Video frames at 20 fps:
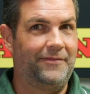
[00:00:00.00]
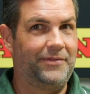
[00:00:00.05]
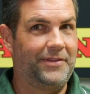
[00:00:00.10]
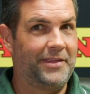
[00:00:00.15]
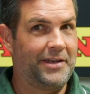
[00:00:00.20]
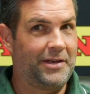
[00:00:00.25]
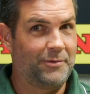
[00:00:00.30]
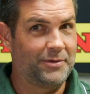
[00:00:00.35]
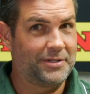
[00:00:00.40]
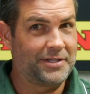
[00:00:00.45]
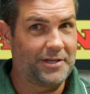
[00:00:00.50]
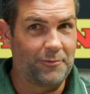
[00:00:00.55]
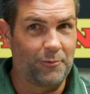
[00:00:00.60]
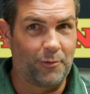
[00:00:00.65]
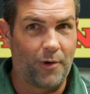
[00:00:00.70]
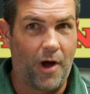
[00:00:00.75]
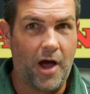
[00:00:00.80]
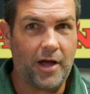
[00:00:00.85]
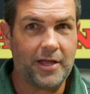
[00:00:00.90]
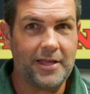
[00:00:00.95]
Then he was in
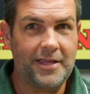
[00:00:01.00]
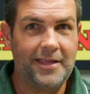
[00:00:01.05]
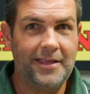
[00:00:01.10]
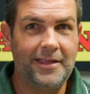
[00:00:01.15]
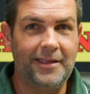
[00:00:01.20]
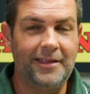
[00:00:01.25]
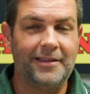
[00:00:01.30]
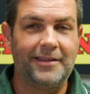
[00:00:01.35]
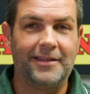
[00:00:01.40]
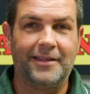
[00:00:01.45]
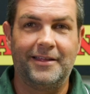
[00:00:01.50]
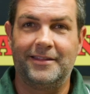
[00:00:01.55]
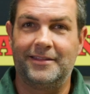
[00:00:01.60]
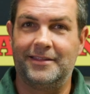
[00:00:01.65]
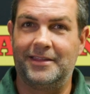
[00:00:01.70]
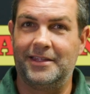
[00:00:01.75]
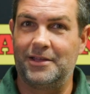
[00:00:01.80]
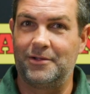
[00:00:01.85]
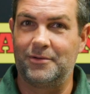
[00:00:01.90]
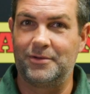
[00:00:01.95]
Rocky.
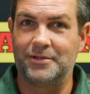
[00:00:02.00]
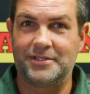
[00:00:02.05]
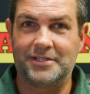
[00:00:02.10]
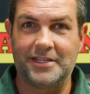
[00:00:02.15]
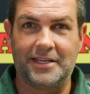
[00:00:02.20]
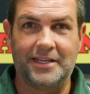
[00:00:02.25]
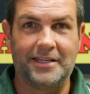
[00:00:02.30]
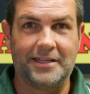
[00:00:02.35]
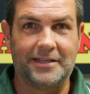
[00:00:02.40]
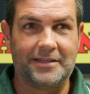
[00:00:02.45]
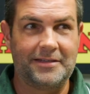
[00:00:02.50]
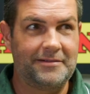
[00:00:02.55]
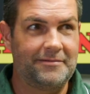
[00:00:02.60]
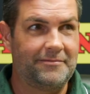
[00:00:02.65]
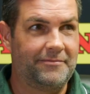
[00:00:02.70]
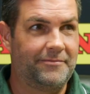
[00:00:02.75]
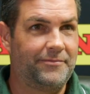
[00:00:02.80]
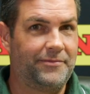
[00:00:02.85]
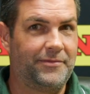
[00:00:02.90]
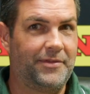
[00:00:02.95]
Then he was
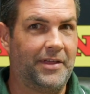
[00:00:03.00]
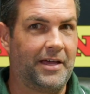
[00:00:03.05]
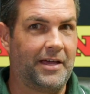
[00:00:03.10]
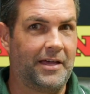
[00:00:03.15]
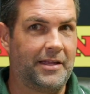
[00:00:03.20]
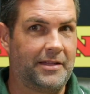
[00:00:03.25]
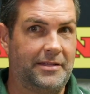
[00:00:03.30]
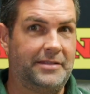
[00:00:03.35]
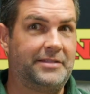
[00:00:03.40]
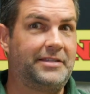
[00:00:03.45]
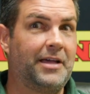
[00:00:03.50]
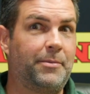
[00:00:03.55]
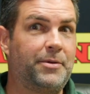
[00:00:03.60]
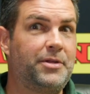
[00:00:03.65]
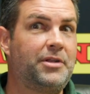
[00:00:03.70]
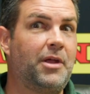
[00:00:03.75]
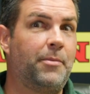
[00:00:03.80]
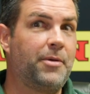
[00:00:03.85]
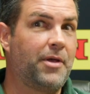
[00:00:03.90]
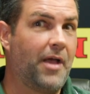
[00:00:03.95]
in the W
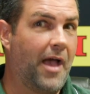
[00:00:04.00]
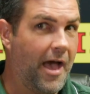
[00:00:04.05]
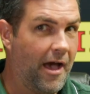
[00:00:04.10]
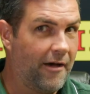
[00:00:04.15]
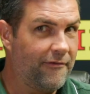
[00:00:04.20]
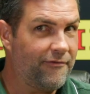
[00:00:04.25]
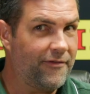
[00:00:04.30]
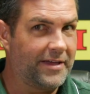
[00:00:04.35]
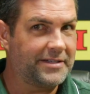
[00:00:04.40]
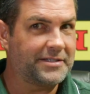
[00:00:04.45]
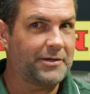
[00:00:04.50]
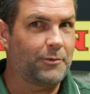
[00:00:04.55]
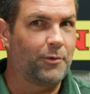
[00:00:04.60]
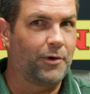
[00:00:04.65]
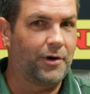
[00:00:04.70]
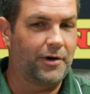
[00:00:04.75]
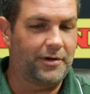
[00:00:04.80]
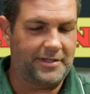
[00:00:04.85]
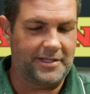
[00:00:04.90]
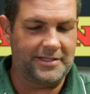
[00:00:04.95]
W F, as it
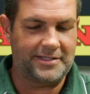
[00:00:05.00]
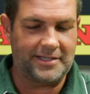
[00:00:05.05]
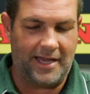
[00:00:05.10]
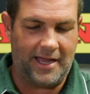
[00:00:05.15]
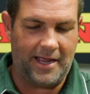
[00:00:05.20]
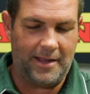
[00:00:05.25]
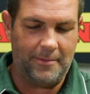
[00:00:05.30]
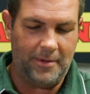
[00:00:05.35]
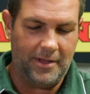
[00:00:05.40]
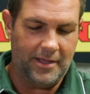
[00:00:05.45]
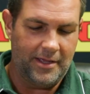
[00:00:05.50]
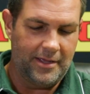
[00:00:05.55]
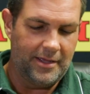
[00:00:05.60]
were, at the time.